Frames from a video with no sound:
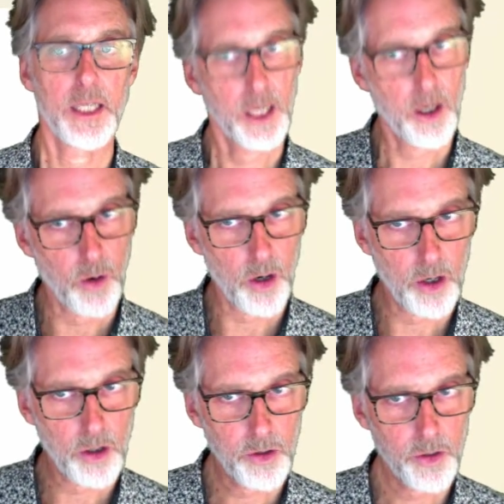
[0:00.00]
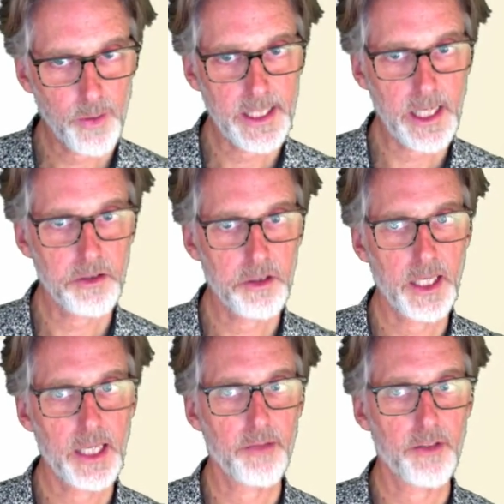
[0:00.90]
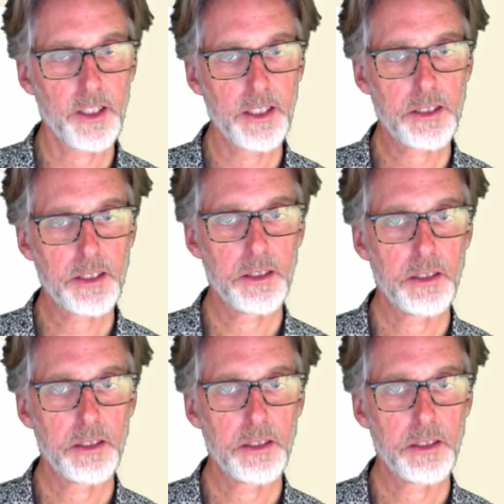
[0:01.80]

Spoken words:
go all the way down to the end of the list.